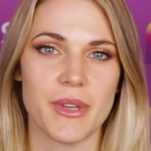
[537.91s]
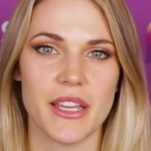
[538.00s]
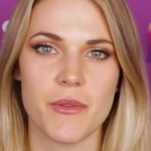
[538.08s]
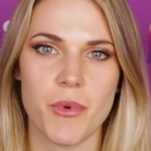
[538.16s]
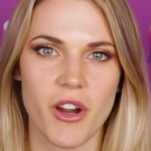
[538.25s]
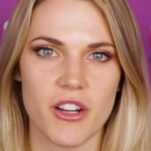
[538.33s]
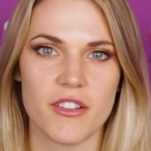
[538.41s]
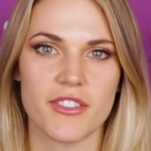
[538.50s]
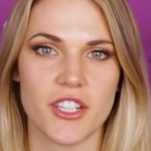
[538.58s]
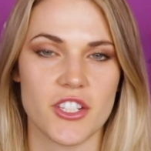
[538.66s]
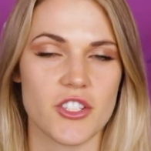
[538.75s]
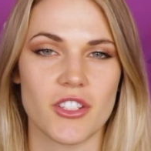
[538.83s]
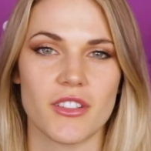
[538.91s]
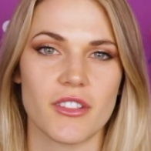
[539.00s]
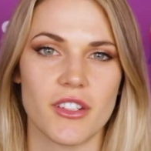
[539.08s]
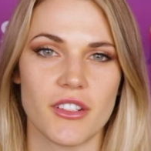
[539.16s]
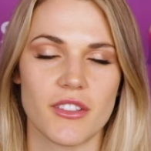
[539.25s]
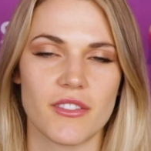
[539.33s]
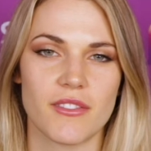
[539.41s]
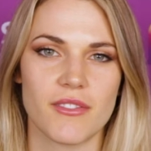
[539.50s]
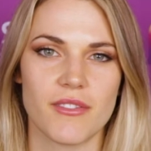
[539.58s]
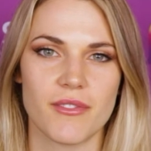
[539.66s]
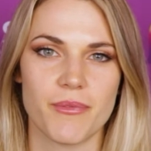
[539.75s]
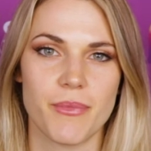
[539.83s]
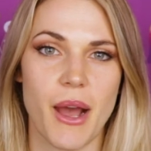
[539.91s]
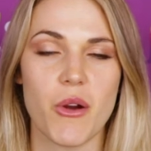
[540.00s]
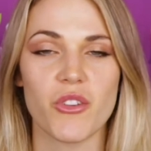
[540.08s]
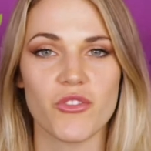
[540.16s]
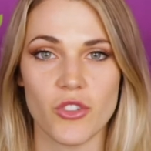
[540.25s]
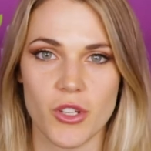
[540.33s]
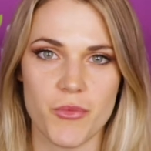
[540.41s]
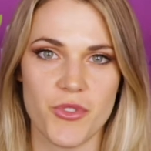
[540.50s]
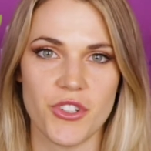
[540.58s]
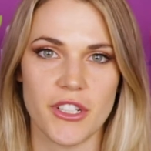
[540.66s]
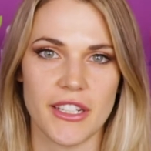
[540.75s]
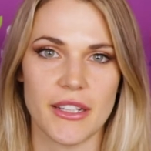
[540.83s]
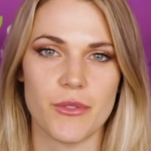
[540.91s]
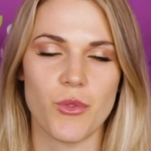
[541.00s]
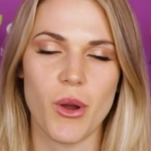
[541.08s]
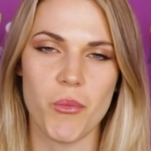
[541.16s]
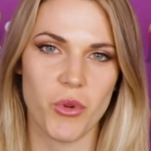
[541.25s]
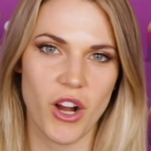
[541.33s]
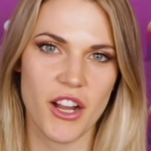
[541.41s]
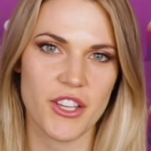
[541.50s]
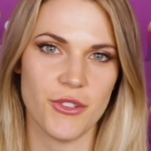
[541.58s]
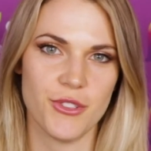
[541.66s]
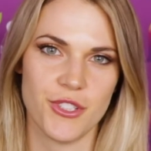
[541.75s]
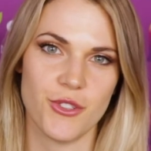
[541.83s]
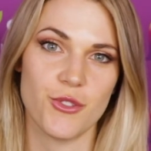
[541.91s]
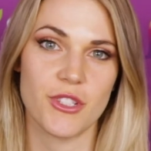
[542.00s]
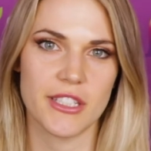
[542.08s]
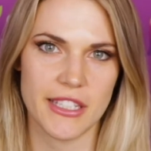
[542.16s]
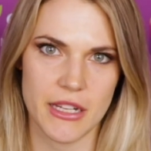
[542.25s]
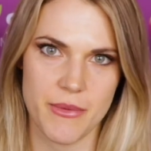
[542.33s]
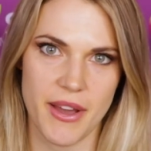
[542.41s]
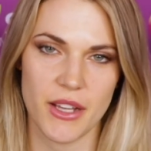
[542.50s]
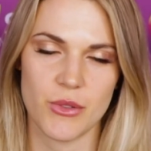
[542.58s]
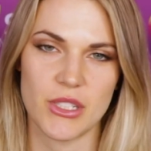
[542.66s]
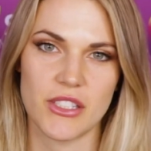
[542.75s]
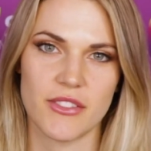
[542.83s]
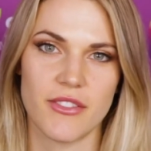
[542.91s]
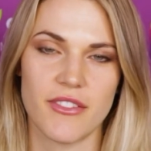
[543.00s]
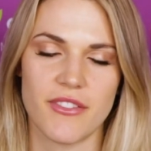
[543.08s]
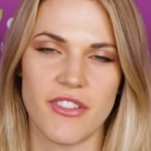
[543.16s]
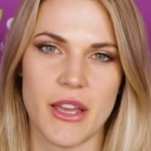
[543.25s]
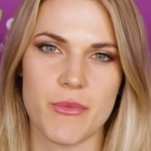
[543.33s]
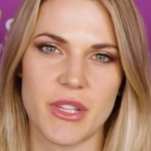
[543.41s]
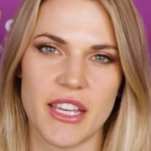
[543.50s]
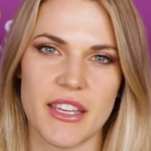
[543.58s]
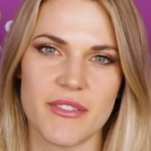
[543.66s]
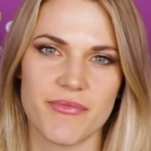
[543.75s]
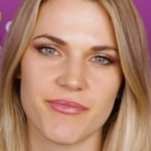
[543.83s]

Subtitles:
being a part of such a powerful community, what brought you to the Seena Magowitz family?